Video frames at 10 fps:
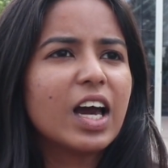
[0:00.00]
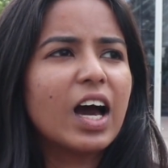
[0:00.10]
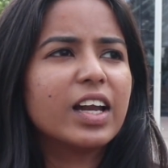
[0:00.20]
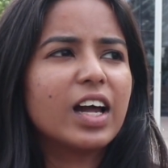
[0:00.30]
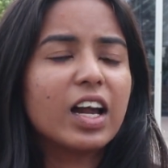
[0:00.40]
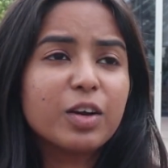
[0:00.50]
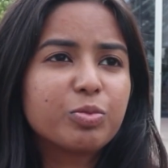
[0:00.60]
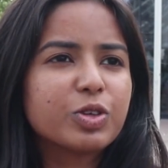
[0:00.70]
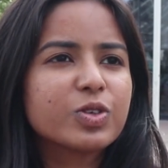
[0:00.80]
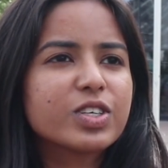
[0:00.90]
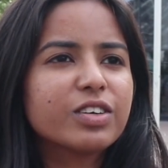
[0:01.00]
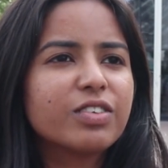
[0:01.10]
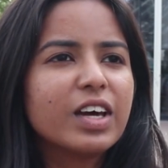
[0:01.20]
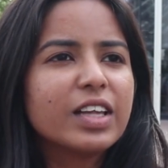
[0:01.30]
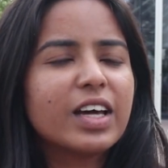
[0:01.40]
and unobtrusive
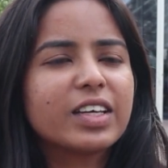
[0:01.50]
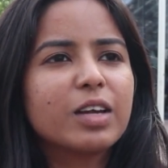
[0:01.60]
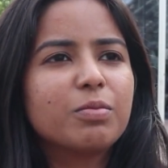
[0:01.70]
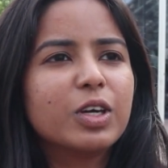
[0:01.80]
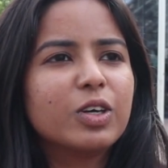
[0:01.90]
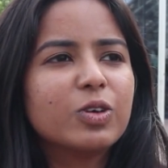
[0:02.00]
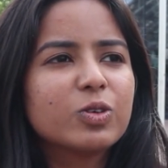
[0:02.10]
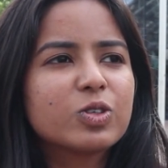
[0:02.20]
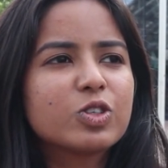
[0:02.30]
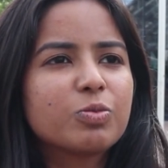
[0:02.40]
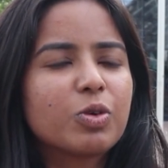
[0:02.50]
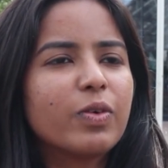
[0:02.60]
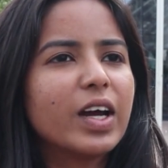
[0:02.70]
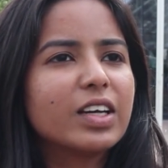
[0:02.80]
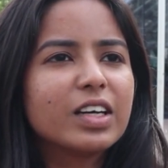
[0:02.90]
that can be used to
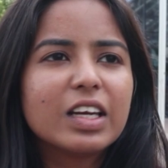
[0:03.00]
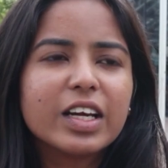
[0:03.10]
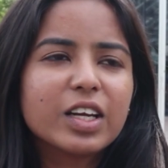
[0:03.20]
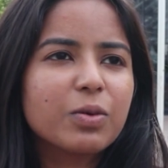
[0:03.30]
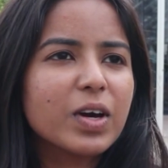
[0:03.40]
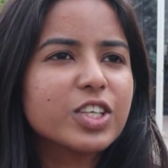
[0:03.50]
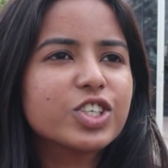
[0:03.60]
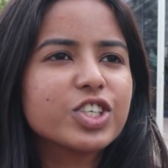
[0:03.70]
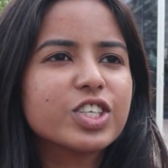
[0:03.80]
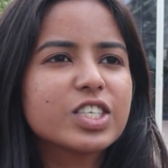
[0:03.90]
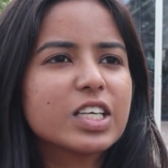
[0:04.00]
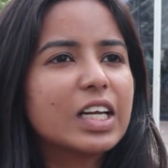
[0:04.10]
provide early interventions,